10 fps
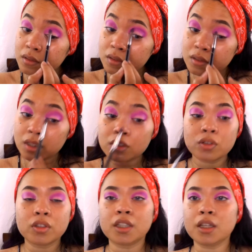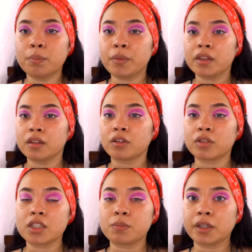just to deepen the
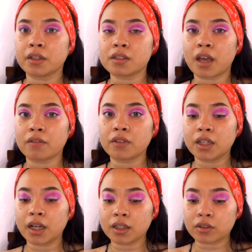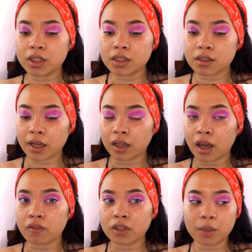crease, because every cut crease, like
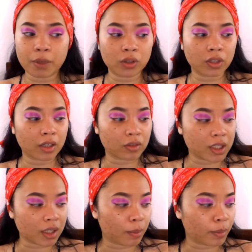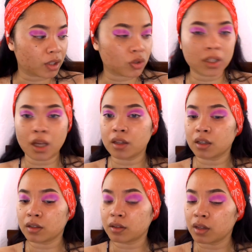every time I do cut crease, I'll make sure that
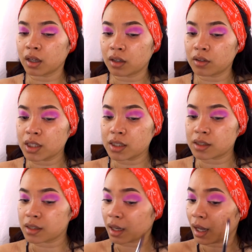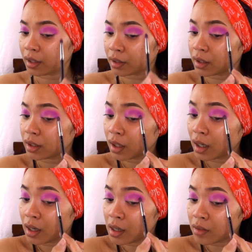the crease, the color
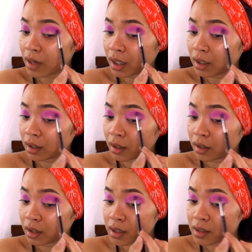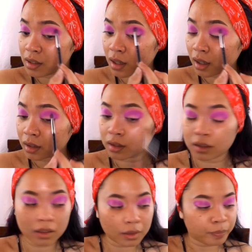right here is
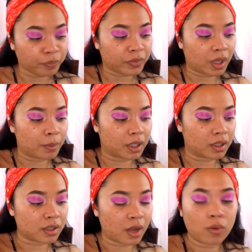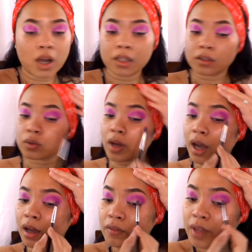darker, because I want to
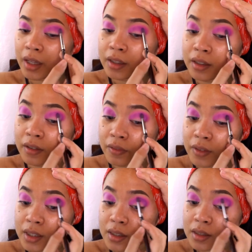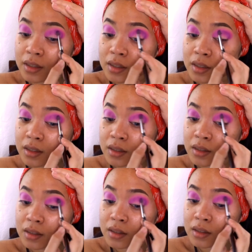have that difference.
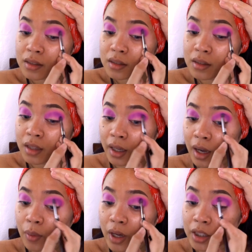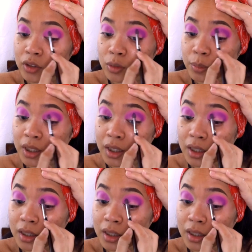Like I want it to be